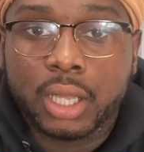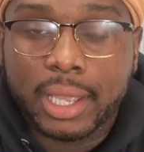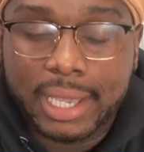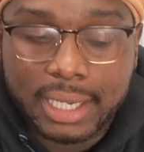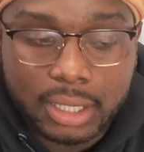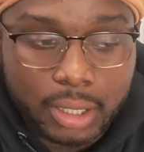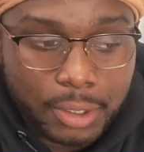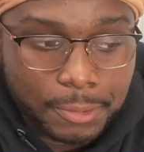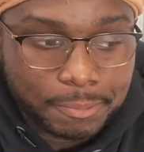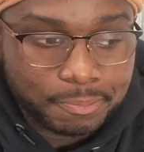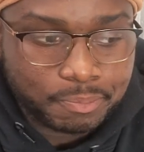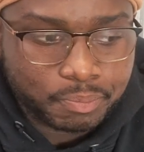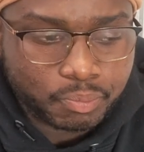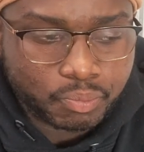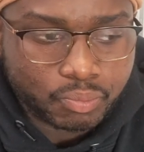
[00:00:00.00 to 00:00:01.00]
And
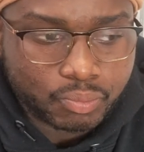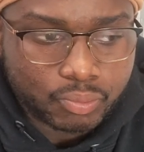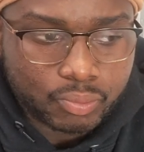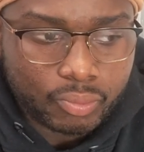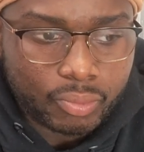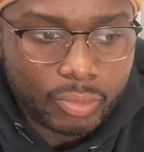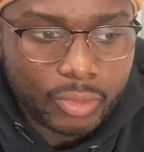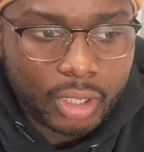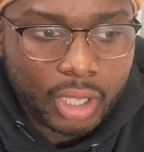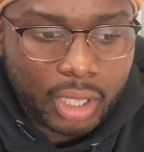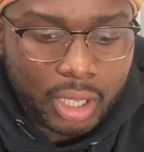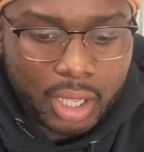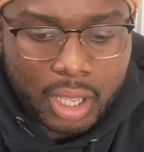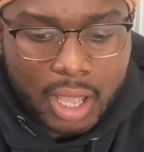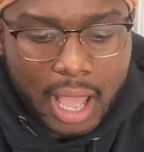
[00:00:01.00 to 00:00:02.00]

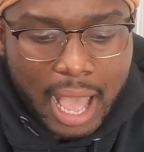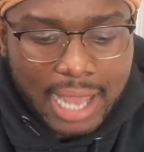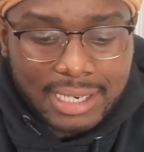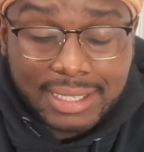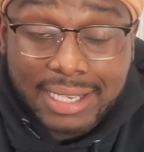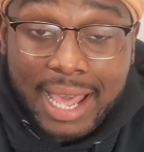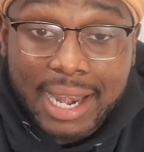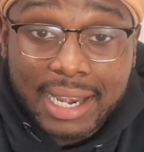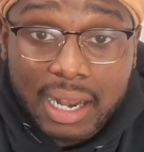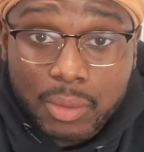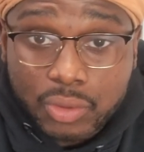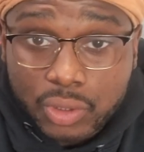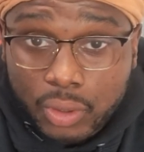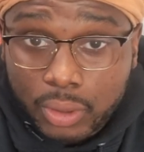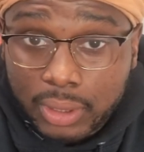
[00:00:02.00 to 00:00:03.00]
I decided I
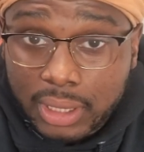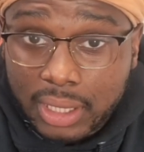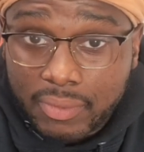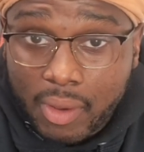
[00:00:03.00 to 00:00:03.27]
was going to leave.